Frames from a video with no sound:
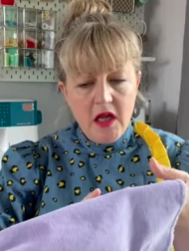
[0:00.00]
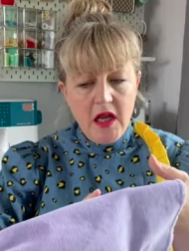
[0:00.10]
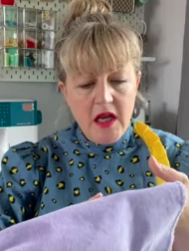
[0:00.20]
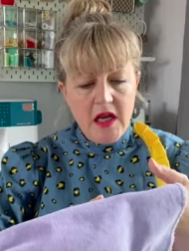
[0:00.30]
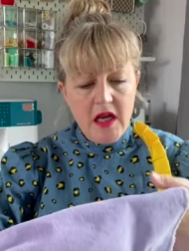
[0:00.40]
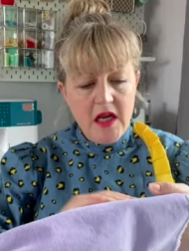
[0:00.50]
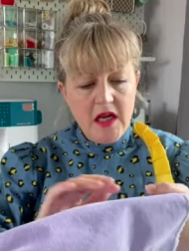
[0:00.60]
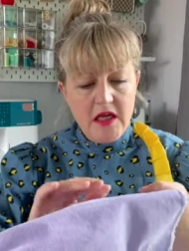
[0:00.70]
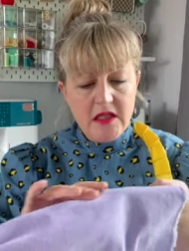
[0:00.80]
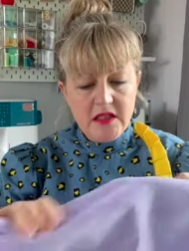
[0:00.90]
it
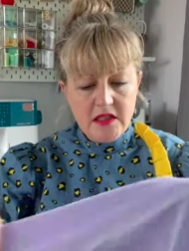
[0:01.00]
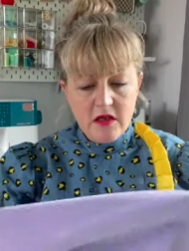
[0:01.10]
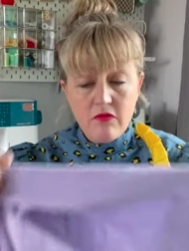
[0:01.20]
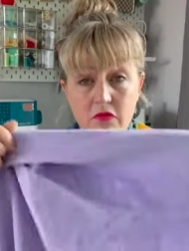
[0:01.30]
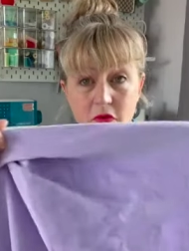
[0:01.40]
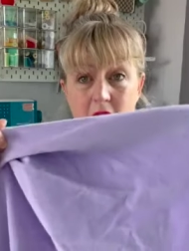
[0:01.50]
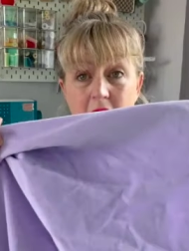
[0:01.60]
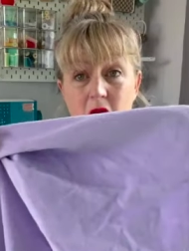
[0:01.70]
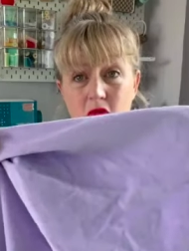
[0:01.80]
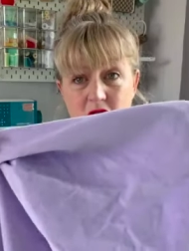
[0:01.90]
is really
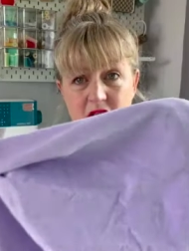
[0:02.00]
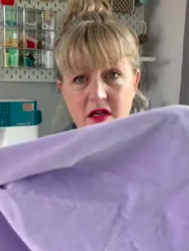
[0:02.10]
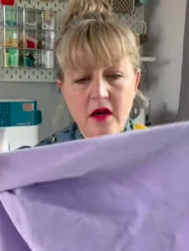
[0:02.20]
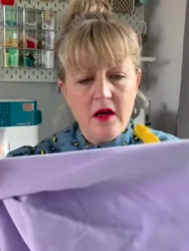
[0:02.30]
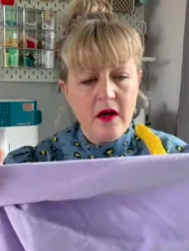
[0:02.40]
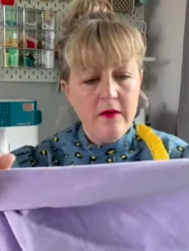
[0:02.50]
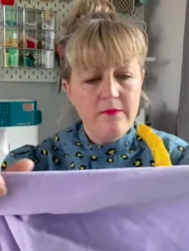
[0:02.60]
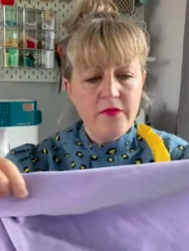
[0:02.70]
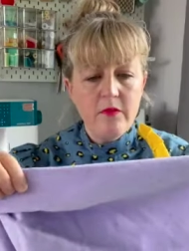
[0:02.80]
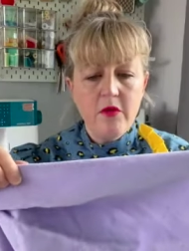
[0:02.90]
gorgeous colour,
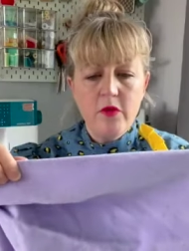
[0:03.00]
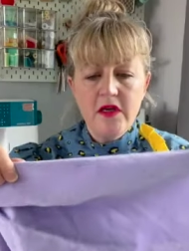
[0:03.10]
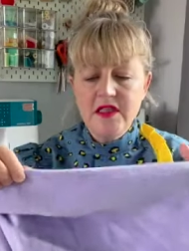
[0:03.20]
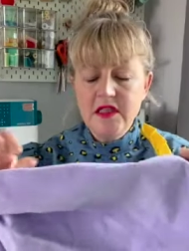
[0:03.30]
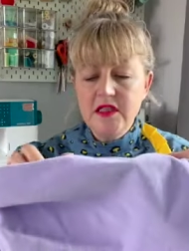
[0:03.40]
but what it didn't